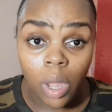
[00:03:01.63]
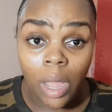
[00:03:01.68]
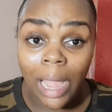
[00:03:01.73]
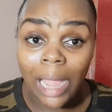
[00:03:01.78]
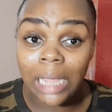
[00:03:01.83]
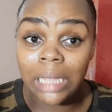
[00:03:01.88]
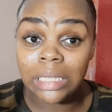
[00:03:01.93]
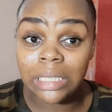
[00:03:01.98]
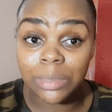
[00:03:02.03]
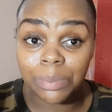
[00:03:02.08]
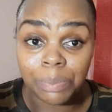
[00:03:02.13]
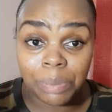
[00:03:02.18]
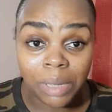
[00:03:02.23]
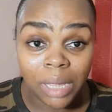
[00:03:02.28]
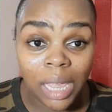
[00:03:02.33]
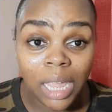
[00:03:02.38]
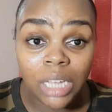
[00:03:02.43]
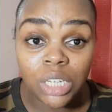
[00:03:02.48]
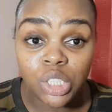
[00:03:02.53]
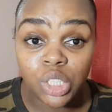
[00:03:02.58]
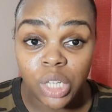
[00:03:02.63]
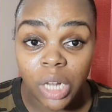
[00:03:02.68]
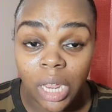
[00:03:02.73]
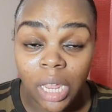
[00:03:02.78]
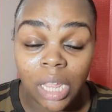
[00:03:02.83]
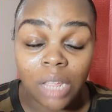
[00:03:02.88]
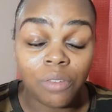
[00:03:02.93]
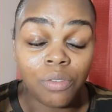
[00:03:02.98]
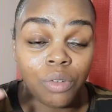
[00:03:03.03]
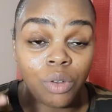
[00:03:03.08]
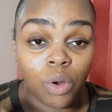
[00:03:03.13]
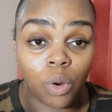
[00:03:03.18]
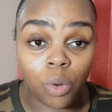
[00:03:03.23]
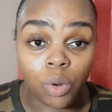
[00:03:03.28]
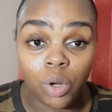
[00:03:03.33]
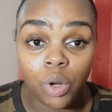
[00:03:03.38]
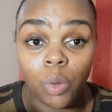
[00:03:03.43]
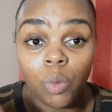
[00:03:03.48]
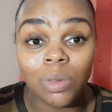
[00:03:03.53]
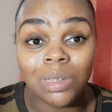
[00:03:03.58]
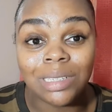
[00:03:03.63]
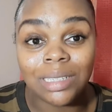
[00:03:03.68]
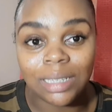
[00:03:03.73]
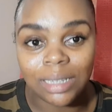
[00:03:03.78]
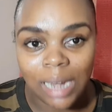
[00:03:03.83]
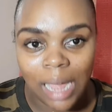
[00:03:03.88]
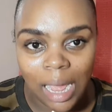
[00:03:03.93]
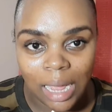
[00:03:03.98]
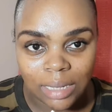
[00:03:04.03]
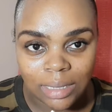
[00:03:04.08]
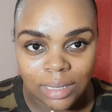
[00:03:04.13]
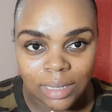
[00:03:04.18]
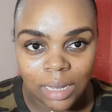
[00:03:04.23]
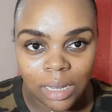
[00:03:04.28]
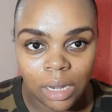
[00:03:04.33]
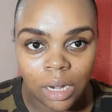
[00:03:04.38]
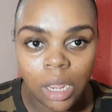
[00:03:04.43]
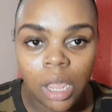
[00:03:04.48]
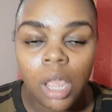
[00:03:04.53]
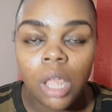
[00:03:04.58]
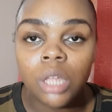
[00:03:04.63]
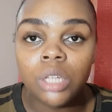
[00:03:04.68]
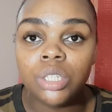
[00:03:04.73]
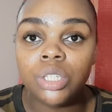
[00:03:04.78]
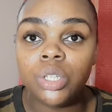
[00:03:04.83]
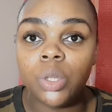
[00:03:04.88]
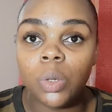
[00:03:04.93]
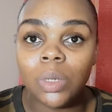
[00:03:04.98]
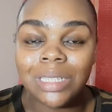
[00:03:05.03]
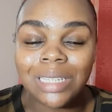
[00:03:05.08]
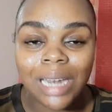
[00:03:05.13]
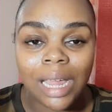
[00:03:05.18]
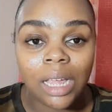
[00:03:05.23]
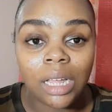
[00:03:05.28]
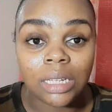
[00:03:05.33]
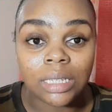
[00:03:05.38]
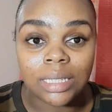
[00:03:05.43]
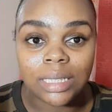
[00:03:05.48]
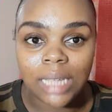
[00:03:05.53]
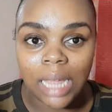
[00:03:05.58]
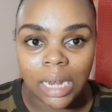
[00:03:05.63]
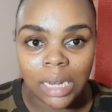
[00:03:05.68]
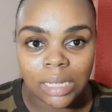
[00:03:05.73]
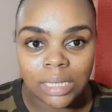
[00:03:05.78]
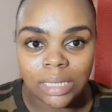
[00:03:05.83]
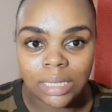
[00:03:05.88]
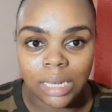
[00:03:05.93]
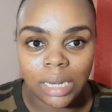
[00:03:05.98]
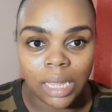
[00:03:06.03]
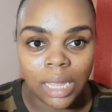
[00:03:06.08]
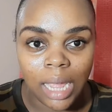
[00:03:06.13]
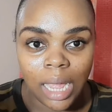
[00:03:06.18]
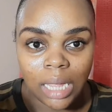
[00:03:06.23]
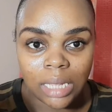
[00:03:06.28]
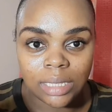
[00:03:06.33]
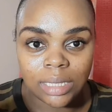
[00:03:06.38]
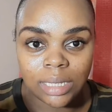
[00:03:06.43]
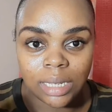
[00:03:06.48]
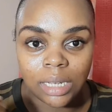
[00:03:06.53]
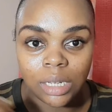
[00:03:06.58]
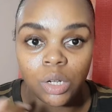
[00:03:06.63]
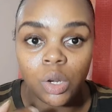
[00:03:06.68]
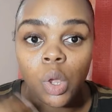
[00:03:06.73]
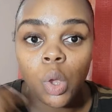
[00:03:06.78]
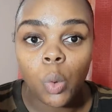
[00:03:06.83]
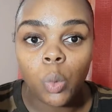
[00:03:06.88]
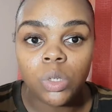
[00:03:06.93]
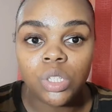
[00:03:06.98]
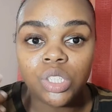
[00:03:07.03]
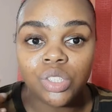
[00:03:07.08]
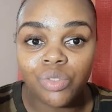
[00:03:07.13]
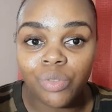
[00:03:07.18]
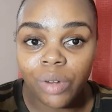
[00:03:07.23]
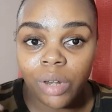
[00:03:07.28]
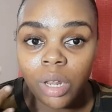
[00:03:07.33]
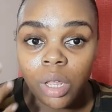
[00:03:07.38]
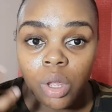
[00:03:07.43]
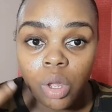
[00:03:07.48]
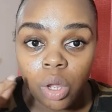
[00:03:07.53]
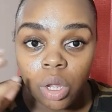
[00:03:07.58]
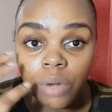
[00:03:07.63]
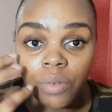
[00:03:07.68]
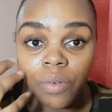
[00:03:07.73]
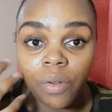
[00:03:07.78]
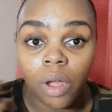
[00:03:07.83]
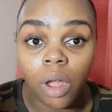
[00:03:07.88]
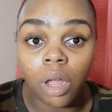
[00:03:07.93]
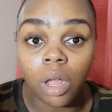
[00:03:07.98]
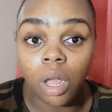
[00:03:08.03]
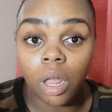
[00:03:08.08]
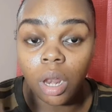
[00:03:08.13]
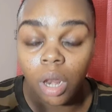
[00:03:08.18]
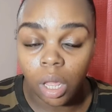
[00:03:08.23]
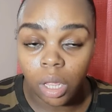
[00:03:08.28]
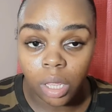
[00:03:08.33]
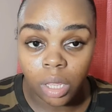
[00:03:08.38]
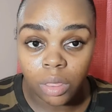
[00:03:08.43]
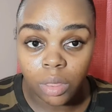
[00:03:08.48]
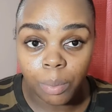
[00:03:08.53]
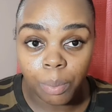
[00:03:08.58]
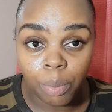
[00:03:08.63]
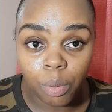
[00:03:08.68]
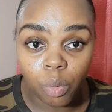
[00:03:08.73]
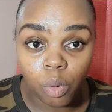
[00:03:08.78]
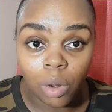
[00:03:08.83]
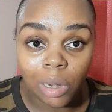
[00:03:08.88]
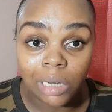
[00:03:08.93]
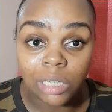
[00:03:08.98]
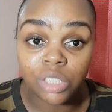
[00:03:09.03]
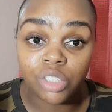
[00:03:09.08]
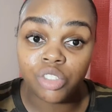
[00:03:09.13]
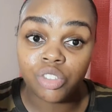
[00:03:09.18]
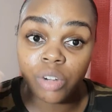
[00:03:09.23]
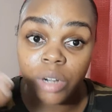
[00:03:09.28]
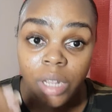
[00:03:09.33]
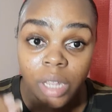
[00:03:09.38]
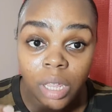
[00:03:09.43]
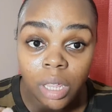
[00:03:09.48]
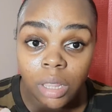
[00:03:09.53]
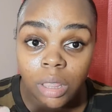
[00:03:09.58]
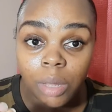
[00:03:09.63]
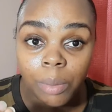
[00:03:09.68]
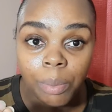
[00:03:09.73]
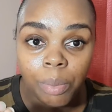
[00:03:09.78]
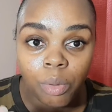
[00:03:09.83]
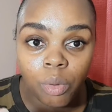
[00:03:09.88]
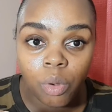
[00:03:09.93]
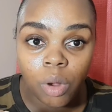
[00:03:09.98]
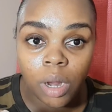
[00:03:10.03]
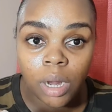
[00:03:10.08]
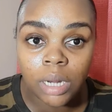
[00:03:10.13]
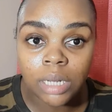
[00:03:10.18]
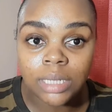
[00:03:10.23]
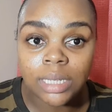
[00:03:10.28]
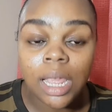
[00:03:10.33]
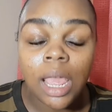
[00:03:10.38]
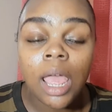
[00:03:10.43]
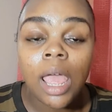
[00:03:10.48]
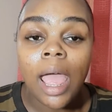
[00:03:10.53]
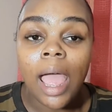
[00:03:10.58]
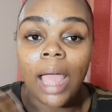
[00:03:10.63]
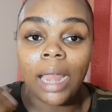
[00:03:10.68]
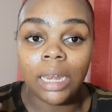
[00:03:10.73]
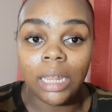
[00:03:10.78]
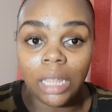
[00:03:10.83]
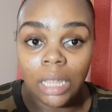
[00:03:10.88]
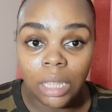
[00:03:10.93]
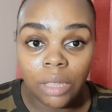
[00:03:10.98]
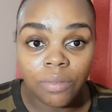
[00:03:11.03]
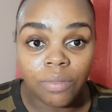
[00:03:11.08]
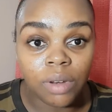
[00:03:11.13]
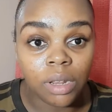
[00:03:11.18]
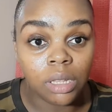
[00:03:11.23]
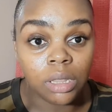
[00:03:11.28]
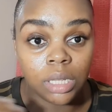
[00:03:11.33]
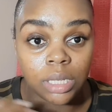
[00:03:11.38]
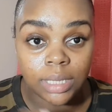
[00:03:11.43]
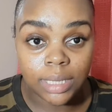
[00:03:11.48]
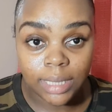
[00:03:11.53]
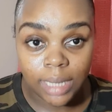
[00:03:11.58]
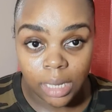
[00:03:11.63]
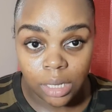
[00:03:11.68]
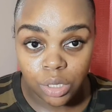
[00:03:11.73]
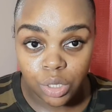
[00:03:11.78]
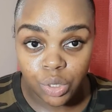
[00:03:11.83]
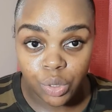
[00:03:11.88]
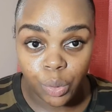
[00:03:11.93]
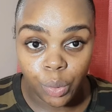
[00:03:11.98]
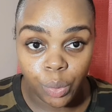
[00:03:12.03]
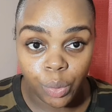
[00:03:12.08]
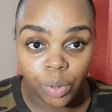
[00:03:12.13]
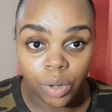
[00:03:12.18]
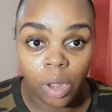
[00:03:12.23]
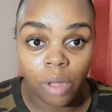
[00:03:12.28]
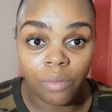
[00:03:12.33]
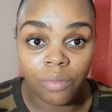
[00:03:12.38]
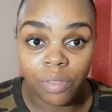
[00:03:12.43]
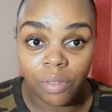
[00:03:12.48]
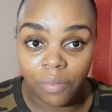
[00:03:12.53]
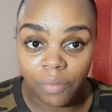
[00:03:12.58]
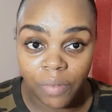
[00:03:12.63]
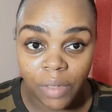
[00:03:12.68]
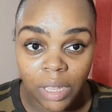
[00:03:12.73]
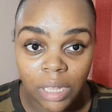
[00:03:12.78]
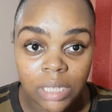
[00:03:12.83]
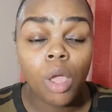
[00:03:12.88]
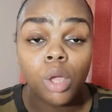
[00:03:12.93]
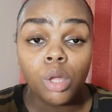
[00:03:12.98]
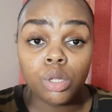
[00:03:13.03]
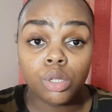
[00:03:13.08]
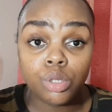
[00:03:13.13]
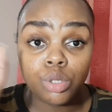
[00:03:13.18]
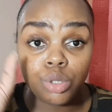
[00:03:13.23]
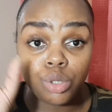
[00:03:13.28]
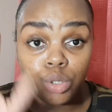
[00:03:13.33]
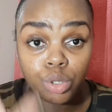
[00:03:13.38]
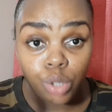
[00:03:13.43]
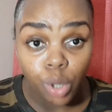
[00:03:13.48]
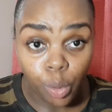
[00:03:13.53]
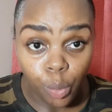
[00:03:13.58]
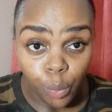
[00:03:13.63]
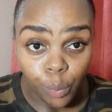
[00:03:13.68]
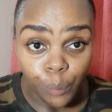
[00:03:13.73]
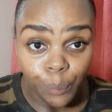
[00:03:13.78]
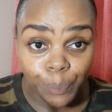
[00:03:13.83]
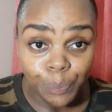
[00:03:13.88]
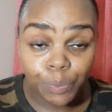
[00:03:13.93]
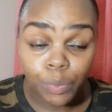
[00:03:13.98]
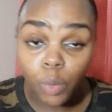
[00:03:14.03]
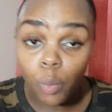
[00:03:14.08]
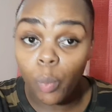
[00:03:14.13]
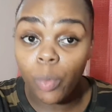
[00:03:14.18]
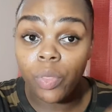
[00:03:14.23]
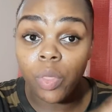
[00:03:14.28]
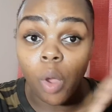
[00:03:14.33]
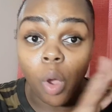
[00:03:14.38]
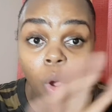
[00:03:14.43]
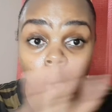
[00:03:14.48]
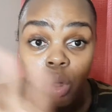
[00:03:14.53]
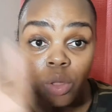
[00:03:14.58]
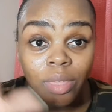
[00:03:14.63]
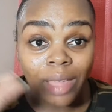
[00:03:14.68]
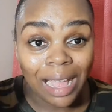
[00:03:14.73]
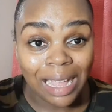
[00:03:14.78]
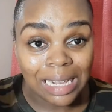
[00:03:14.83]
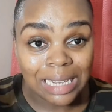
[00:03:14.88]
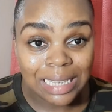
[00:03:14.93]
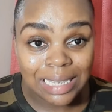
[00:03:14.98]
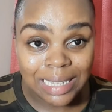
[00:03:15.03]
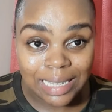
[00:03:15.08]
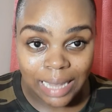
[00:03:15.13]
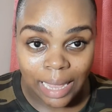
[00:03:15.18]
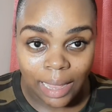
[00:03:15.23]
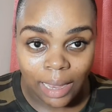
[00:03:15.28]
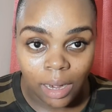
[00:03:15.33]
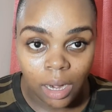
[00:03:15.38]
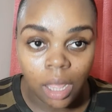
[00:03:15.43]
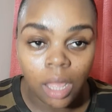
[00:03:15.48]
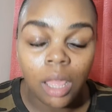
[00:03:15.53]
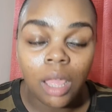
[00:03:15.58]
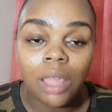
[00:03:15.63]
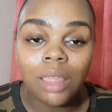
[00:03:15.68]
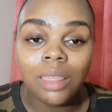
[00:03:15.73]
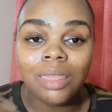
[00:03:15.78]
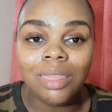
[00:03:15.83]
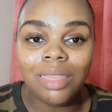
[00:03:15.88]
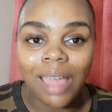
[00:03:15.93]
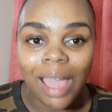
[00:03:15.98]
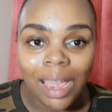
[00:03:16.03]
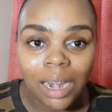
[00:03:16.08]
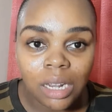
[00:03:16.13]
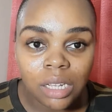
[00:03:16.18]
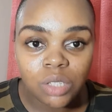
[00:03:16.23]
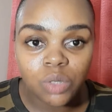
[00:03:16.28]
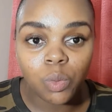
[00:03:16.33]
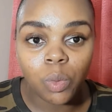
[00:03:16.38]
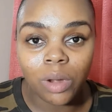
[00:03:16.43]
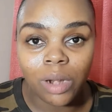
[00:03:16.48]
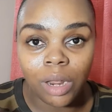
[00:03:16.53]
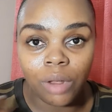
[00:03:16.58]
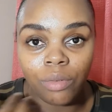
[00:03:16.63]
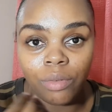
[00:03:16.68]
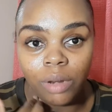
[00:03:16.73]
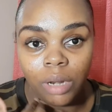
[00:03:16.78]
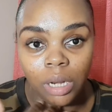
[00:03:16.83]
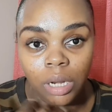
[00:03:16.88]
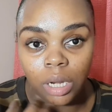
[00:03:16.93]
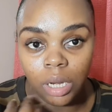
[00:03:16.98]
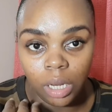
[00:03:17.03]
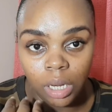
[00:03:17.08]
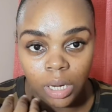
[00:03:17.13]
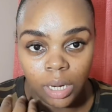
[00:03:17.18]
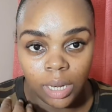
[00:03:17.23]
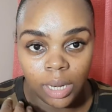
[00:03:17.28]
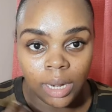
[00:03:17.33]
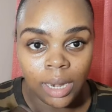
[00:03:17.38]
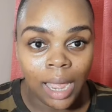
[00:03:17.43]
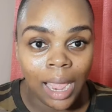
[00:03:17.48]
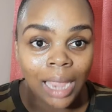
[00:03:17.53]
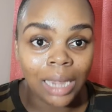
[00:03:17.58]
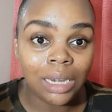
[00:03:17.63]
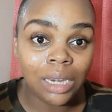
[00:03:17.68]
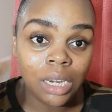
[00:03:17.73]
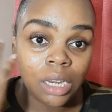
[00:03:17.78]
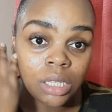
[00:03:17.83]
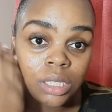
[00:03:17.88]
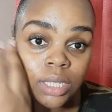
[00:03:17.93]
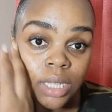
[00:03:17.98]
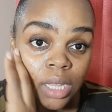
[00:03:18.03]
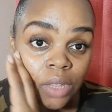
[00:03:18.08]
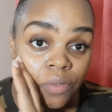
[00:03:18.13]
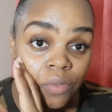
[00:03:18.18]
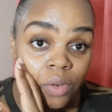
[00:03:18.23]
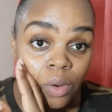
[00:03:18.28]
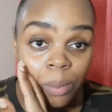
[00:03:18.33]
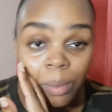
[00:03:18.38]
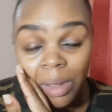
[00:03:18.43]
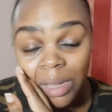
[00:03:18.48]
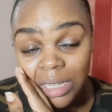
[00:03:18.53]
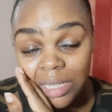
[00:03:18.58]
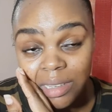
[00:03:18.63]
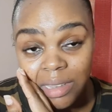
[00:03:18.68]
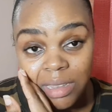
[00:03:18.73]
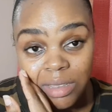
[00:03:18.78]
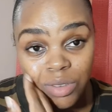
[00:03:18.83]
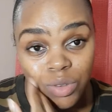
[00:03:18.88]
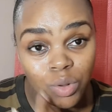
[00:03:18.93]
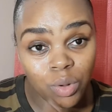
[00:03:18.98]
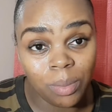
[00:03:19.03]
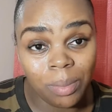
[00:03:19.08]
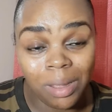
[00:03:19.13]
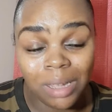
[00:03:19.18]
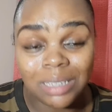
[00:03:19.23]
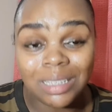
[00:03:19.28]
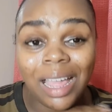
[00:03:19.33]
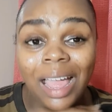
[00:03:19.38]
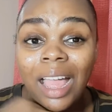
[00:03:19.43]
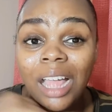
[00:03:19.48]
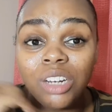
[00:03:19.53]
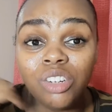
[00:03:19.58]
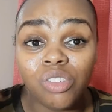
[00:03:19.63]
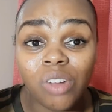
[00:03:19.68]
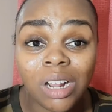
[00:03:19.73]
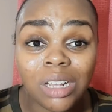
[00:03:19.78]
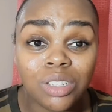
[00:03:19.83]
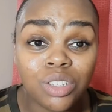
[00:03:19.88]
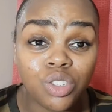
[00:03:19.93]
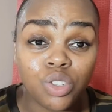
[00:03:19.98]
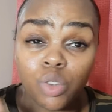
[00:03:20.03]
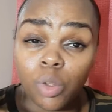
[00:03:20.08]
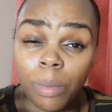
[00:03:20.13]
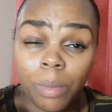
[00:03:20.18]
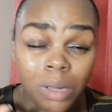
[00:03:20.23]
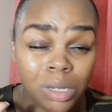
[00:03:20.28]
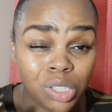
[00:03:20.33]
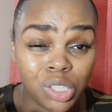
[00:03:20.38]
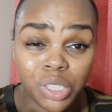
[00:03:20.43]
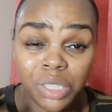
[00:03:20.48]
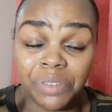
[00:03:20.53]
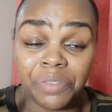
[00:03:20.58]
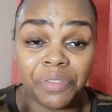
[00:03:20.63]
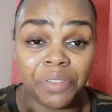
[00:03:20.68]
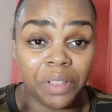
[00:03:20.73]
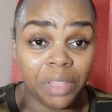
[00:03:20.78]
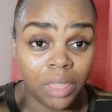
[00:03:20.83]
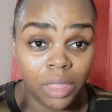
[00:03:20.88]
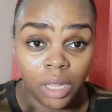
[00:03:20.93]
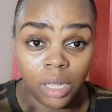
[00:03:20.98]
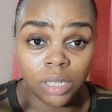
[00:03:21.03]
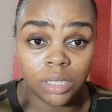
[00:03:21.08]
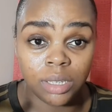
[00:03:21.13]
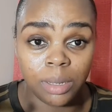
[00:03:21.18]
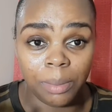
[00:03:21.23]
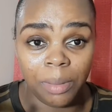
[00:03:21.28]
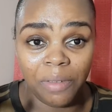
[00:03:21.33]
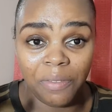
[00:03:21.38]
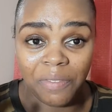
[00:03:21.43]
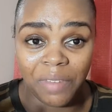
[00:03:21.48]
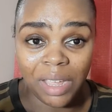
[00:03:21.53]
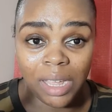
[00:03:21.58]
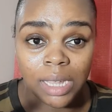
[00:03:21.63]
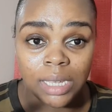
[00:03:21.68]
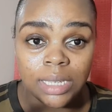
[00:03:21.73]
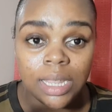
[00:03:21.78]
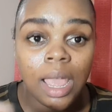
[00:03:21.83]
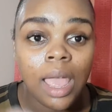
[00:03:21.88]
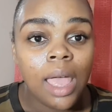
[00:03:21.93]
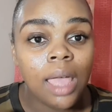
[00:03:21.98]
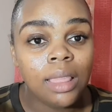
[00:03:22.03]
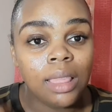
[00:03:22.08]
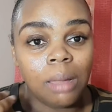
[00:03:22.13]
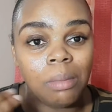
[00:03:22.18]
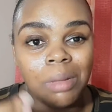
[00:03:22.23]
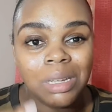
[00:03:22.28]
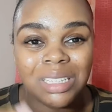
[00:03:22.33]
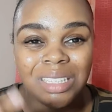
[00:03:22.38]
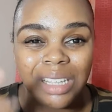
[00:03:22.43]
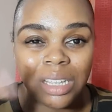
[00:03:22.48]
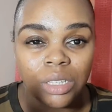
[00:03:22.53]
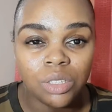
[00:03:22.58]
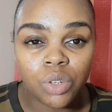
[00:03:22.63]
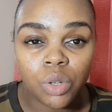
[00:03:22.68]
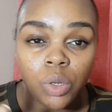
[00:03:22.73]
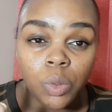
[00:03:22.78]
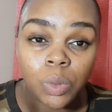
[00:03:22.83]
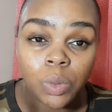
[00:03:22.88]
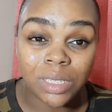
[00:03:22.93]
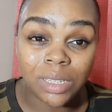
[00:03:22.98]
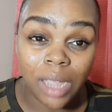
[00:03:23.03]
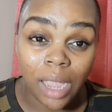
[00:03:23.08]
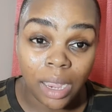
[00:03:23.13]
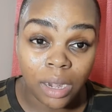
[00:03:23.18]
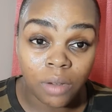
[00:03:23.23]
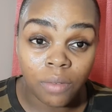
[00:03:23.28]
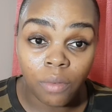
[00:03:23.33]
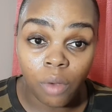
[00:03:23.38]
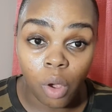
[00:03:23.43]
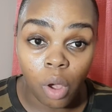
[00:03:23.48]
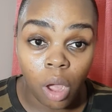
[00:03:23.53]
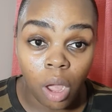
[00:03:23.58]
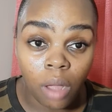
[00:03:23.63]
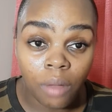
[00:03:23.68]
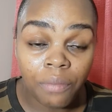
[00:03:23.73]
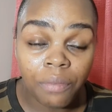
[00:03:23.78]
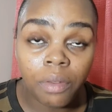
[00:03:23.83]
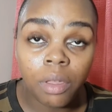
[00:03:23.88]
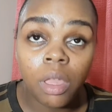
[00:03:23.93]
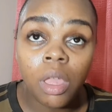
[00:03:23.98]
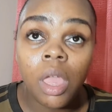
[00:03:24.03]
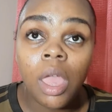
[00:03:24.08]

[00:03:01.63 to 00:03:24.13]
guys BHA if you don't know is an acid so it's like a salicylic acid which is really good for unclogging the pores shrinking the pores and evening the skin tone of the face. So with all that said, that is what I really needed. I needed to even up my skin tone because I had tried so much different things on my face that my skin tone was kind of off.